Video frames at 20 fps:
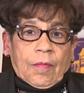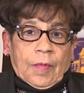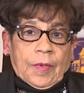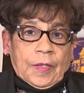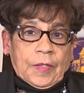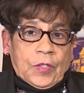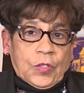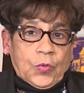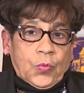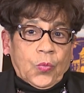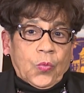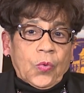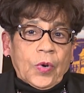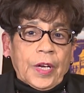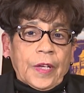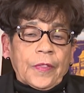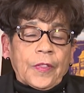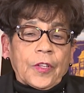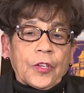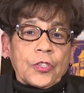it's
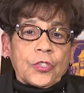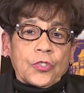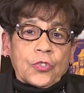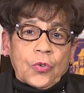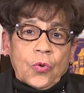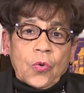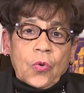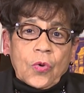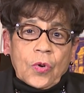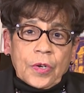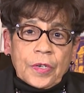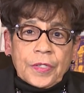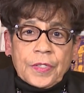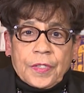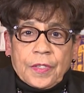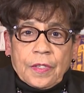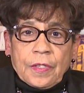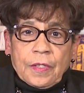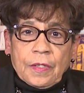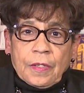when the
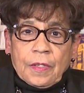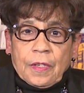doors